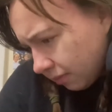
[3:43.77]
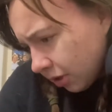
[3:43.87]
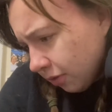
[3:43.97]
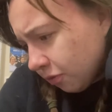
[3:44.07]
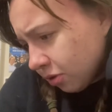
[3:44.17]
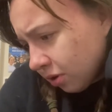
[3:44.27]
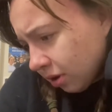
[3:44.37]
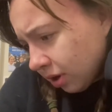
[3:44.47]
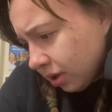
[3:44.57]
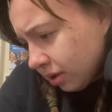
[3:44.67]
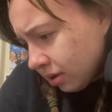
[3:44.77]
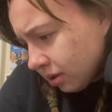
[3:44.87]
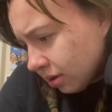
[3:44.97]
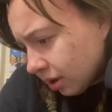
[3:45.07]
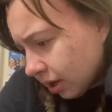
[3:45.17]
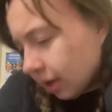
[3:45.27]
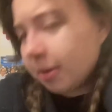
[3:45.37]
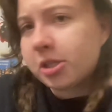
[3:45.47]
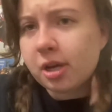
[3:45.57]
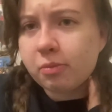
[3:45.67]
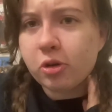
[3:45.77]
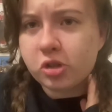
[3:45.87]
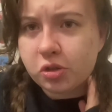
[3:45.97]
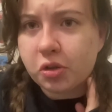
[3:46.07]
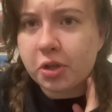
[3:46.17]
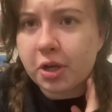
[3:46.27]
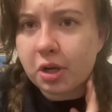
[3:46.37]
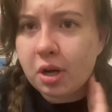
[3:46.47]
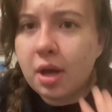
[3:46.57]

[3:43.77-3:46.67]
for my sophomore and junior year.